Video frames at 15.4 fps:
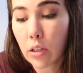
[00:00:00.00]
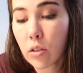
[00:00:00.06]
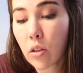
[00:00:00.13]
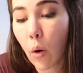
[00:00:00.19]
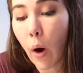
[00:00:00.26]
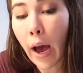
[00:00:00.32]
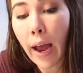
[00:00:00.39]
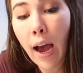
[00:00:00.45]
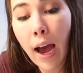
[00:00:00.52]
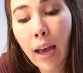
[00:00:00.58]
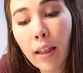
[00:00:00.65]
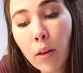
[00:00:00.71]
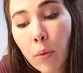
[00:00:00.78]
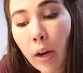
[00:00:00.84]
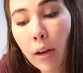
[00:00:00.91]
So I
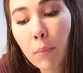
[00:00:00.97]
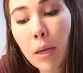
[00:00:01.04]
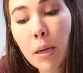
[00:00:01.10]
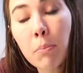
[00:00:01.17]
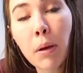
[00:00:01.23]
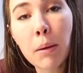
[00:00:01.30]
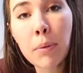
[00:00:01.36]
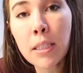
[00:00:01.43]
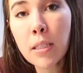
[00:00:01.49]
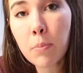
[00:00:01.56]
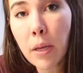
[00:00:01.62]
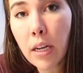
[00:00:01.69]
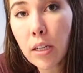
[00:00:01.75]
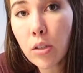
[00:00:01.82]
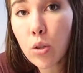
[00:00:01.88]
highly recommend baby
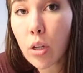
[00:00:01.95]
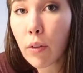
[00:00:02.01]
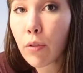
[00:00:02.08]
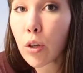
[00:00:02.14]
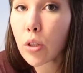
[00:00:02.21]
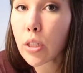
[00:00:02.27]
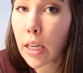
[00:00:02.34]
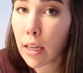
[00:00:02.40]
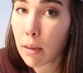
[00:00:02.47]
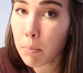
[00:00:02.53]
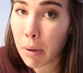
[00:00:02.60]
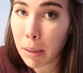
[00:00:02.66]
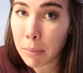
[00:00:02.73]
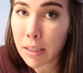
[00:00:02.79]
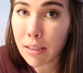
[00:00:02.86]
spinach if you're taking
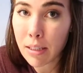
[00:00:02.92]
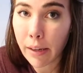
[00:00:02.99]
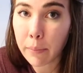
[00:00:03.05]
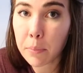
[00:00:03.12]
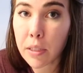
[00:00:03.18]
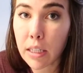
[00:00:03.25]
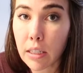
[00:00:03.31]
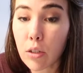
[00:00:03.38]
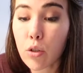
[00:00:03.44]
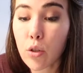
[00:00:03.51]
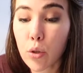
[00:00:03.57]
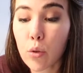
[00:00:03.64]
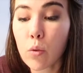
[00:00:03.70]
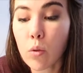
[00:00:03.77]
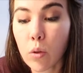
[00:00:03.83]
baby steps
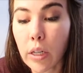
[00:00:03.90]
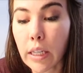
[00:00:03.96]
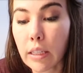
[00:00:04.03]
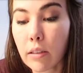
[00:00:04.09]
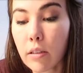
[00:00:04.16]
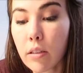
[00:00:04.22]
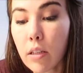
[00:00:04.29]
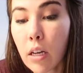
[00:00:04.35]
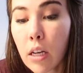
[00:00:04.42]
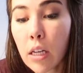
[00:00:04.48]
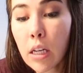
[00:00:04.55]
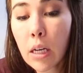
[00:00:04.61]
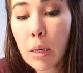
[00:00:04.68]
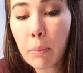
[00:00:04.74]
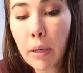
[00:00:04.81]
into greens.
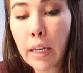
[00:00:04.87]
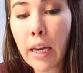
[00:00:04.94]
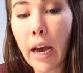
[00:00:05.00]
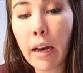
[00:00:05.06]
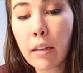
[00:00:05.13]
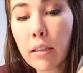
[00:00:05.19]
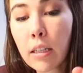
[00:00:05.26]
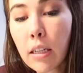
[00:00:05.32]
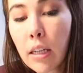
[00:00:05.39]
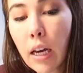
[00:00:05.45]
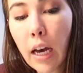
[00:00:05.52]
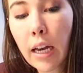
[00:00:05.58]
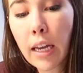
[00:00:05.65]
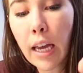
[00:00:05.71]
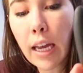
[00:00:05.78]
But yeah,
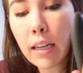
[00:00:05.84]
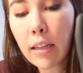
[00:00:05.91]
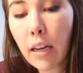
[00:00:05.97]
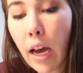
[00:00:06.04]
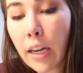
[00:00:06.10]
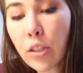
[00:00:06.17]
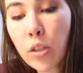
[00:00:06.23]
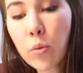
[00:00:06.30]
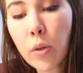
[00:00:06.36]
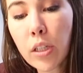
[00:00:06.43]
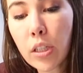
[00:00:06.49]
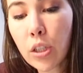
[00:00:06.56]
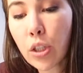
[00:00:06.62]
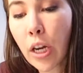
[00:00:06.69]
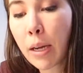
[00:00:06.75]
again, I just
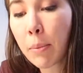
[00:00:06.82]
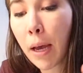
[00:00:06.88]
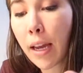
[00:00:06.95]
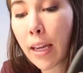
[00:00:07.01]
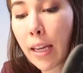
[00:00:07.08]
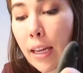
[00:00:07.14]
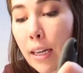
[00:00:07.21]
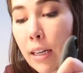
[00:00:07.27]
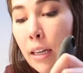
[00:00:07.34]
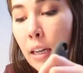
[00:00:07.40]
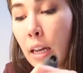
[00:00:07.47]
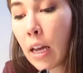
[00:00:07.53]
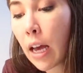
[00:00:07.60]
wanted to check back in.